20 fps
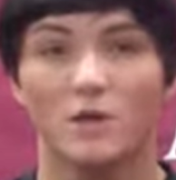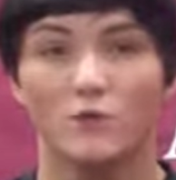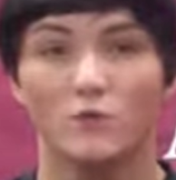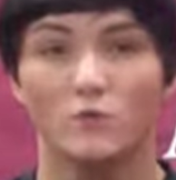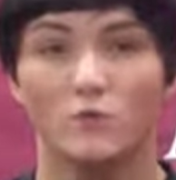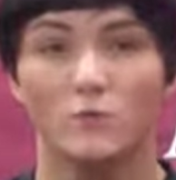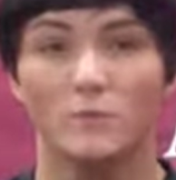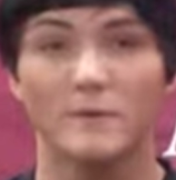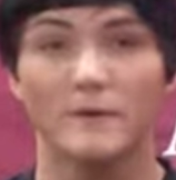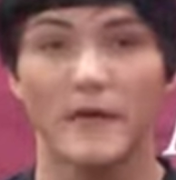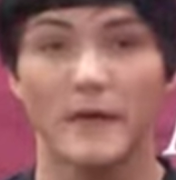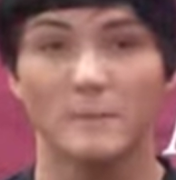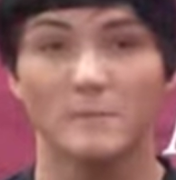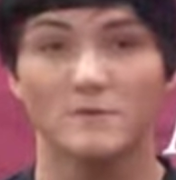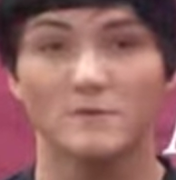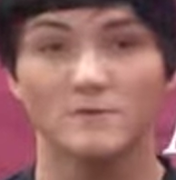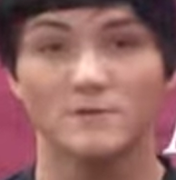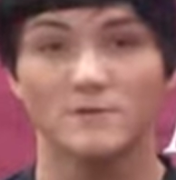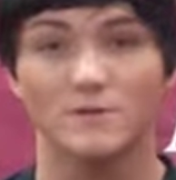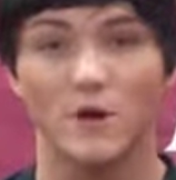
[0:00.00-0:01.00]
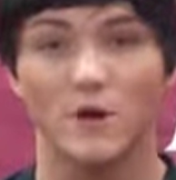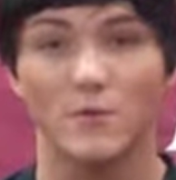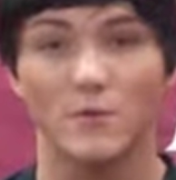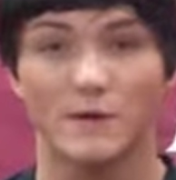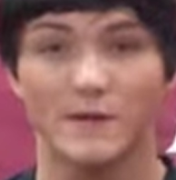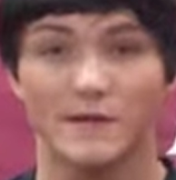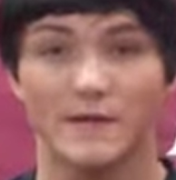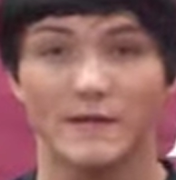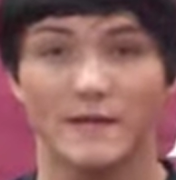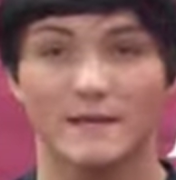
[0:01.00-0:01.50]
You will be able to go
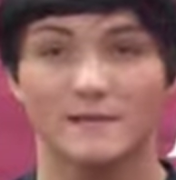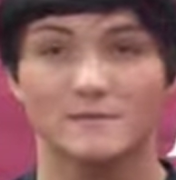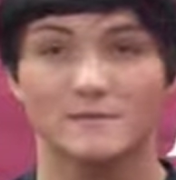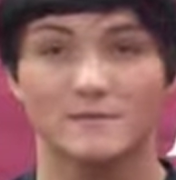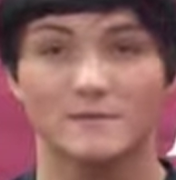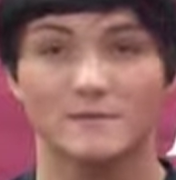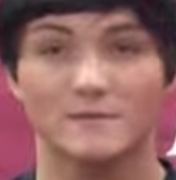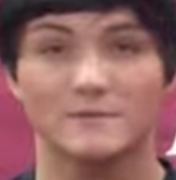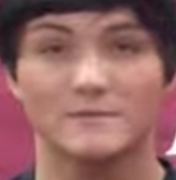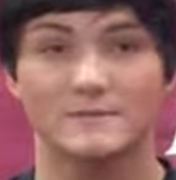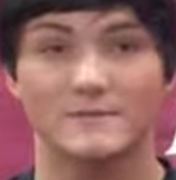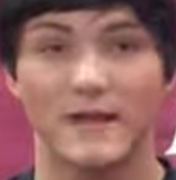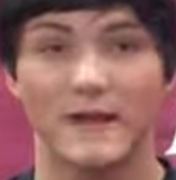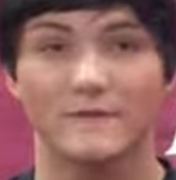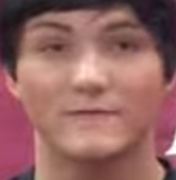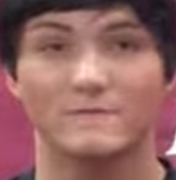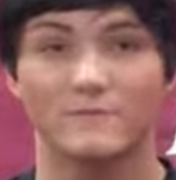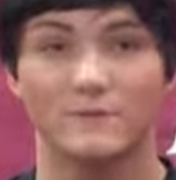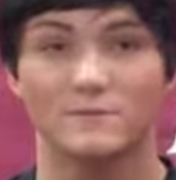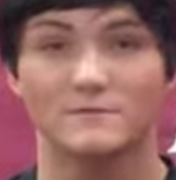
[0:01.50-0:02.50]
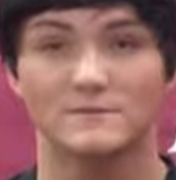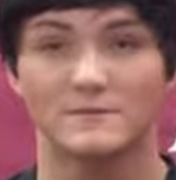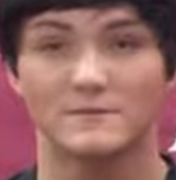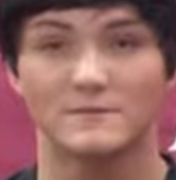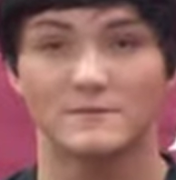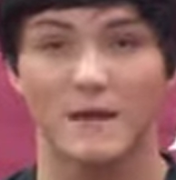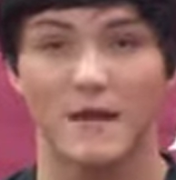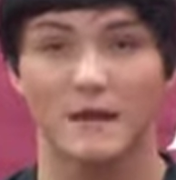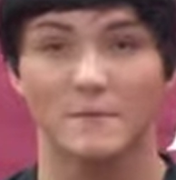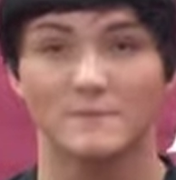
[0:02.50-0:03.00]
in as soon as staff notes the
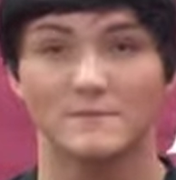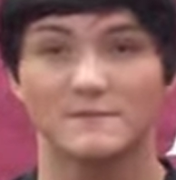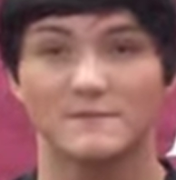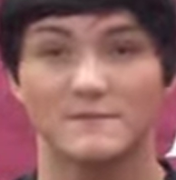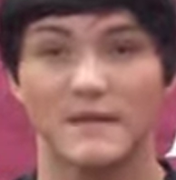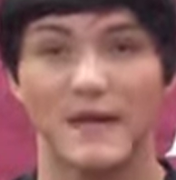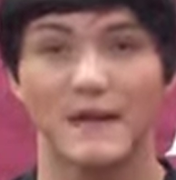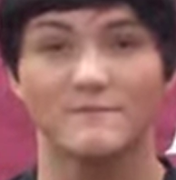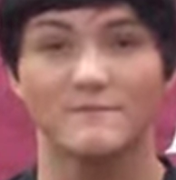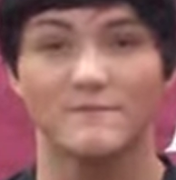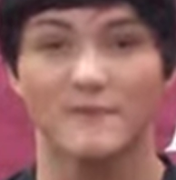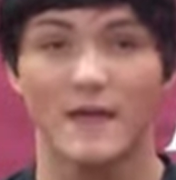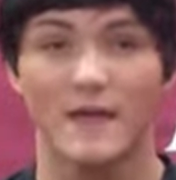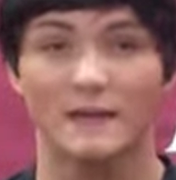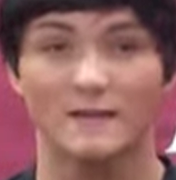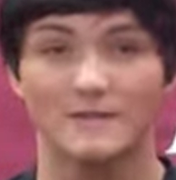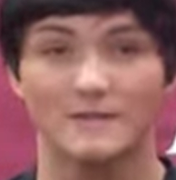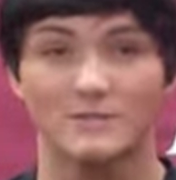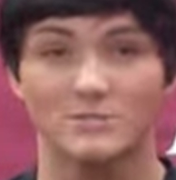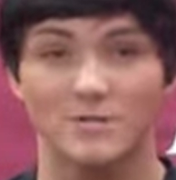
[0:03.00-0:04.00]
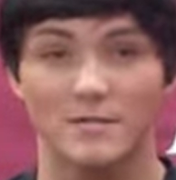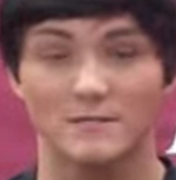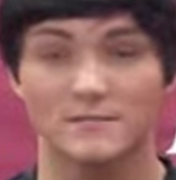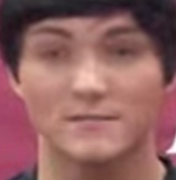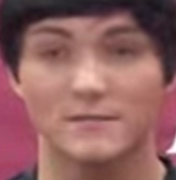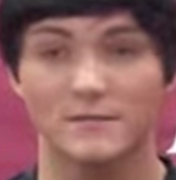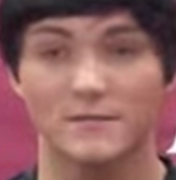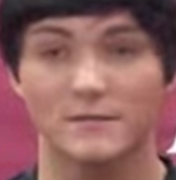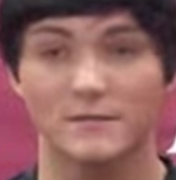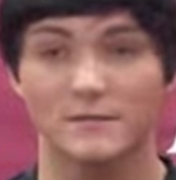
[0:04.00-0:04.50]
time. Staff then can check
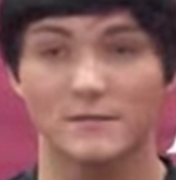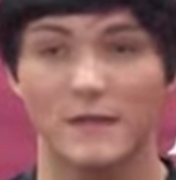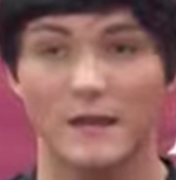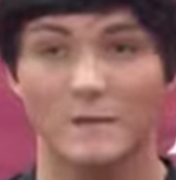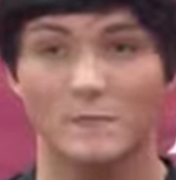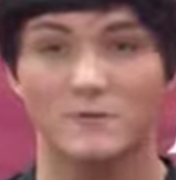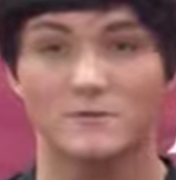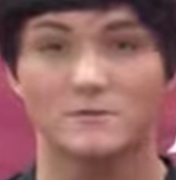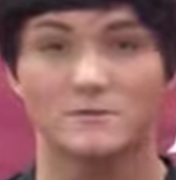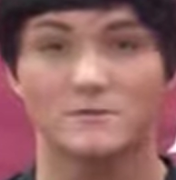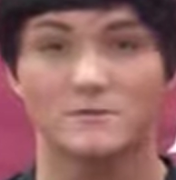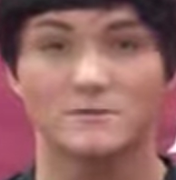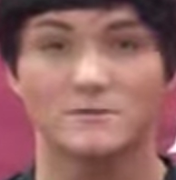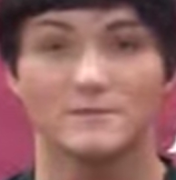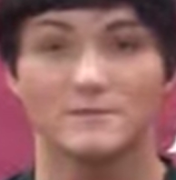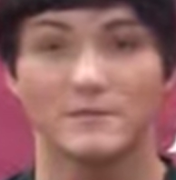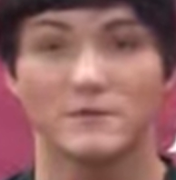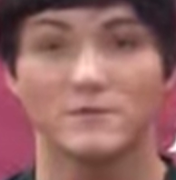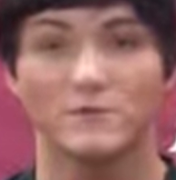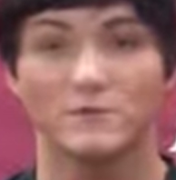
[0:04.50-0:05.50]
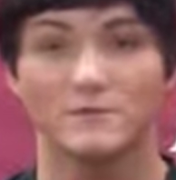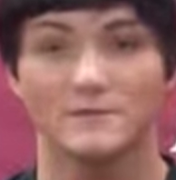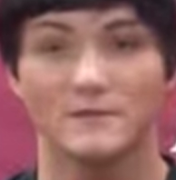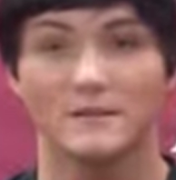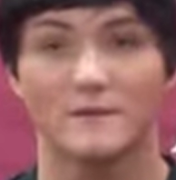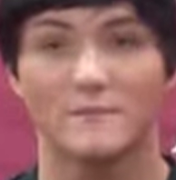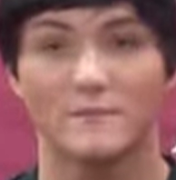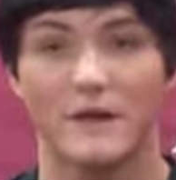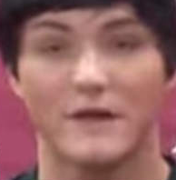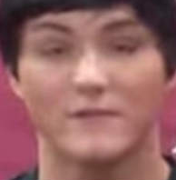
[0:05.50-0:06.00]
security cameras to see who was
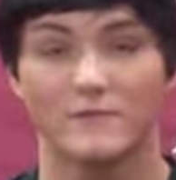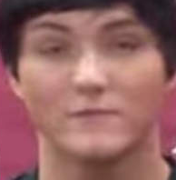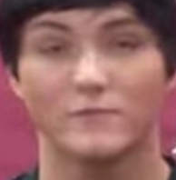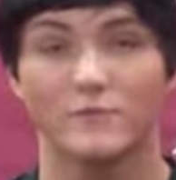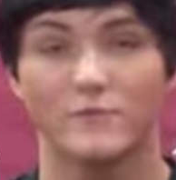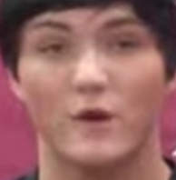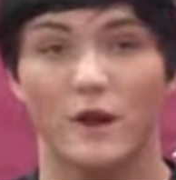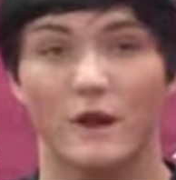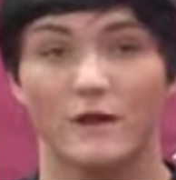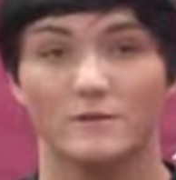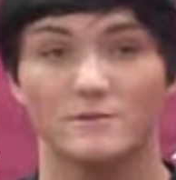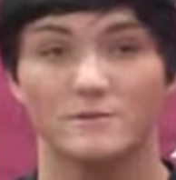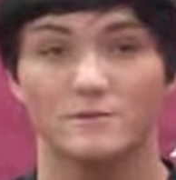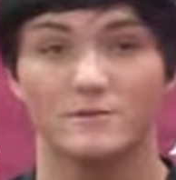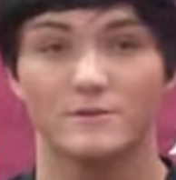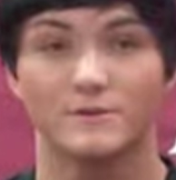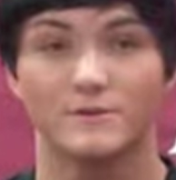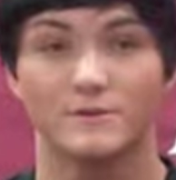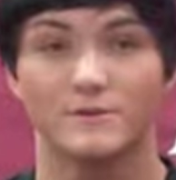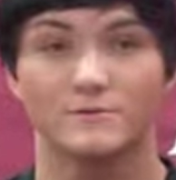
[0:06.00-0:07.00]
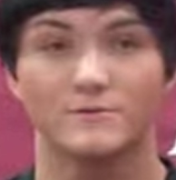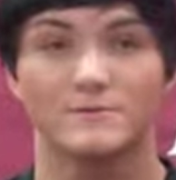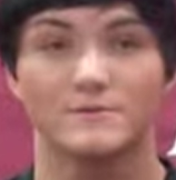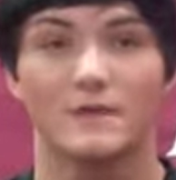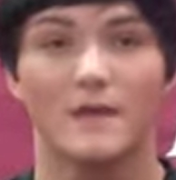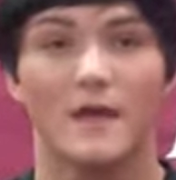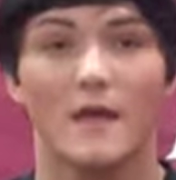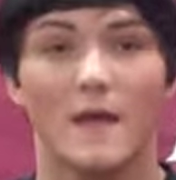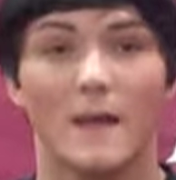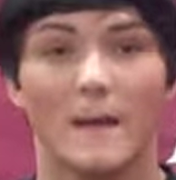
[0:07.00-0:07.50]
in the bathroom prior to your use.